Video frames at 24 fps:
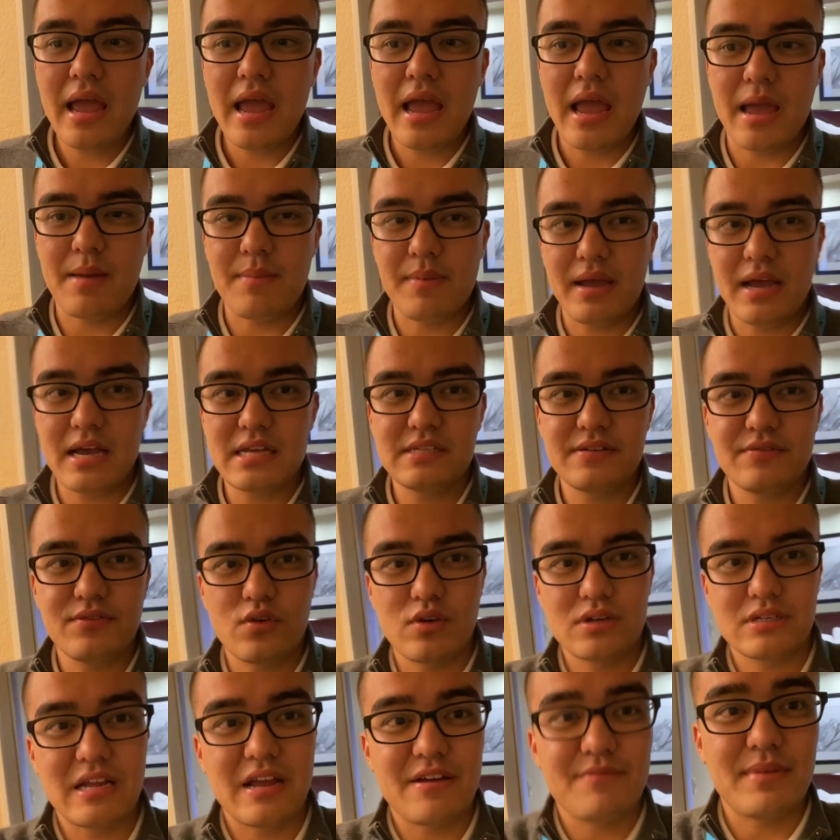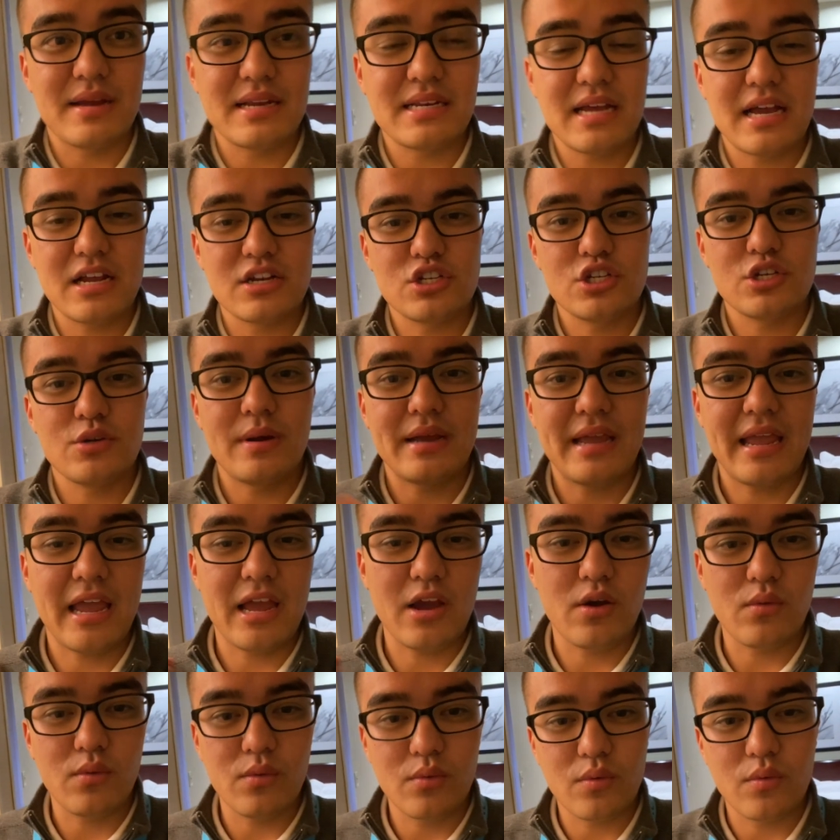and because of course I have my tattoo, I
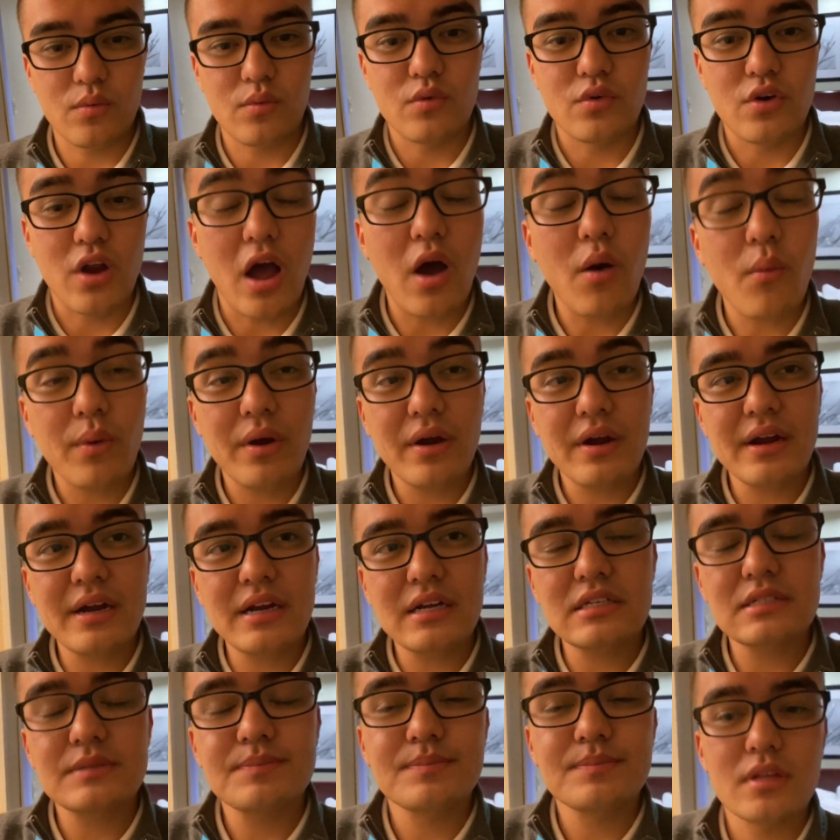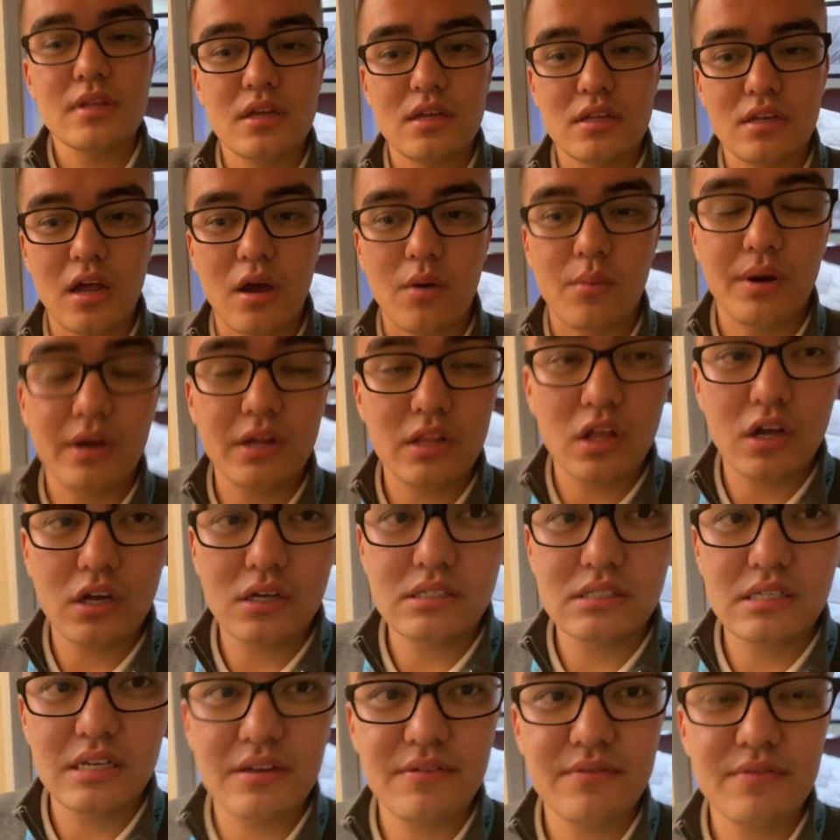can't not wear a long
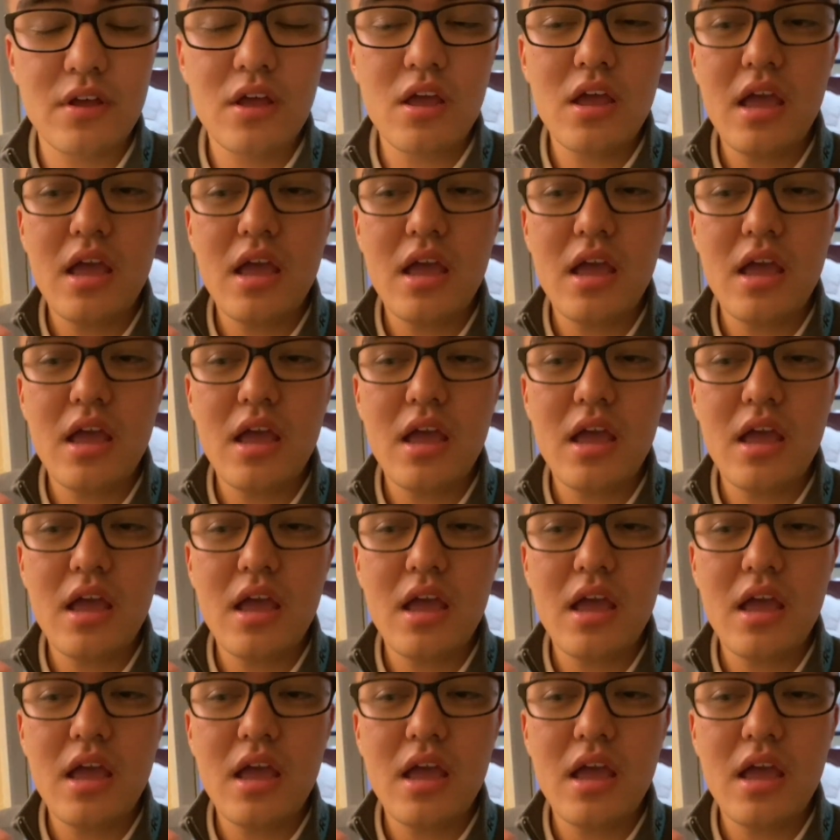sleeve,